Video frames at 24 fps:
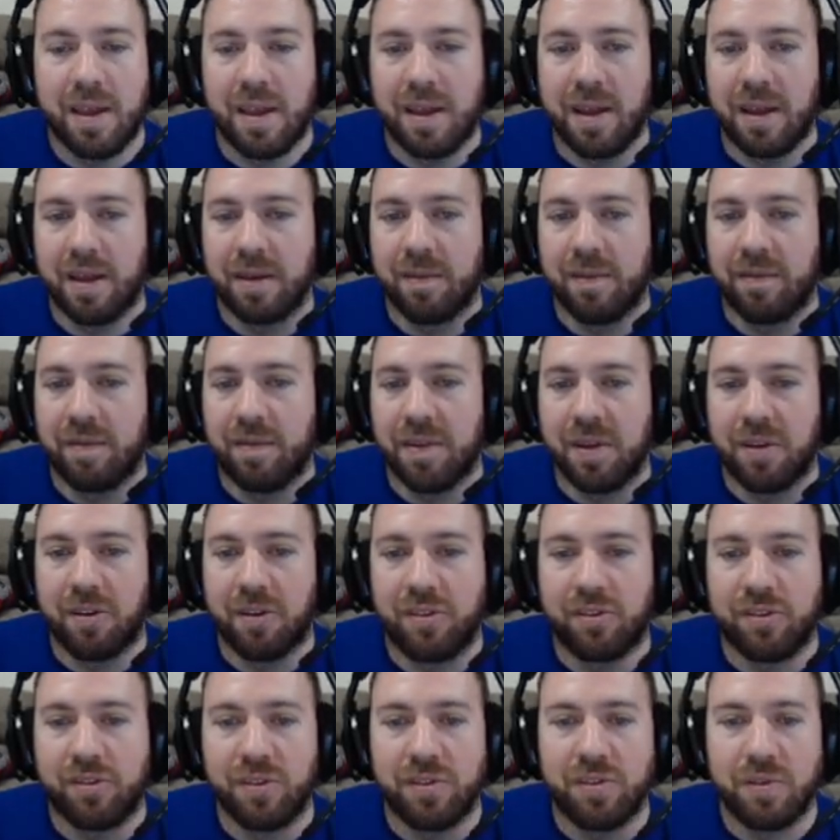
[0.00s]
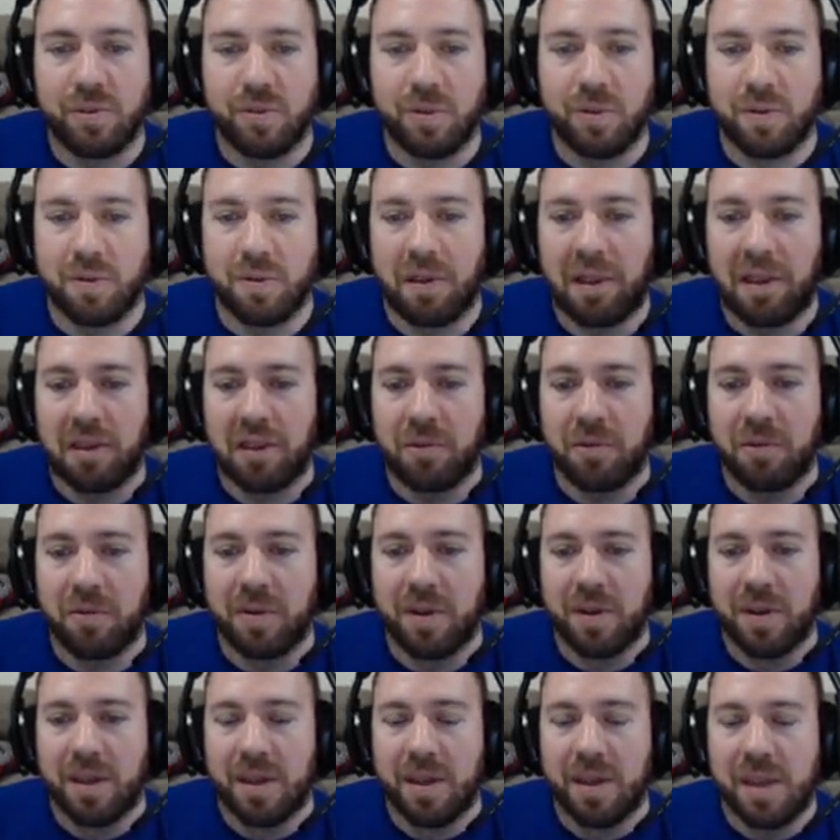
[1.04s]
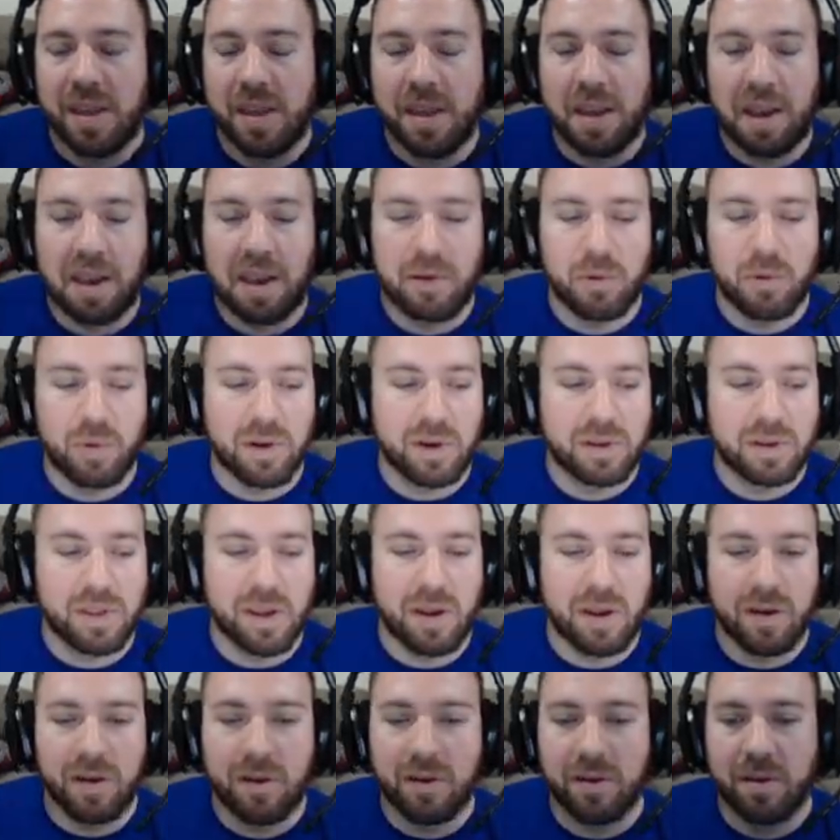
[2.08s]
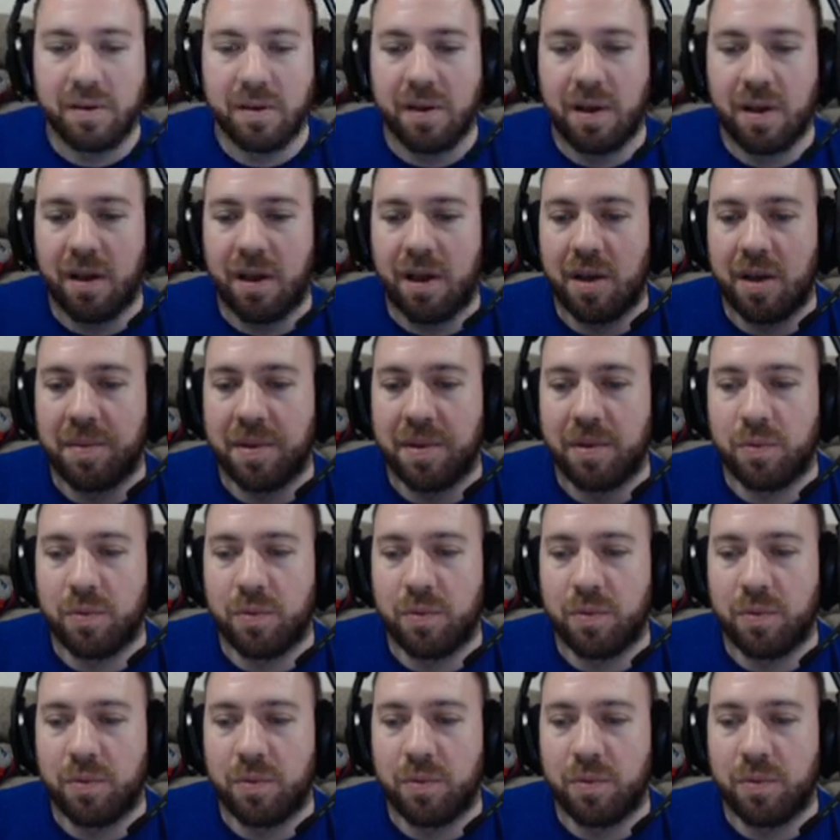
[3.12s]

and finish the duel. So easy work there, and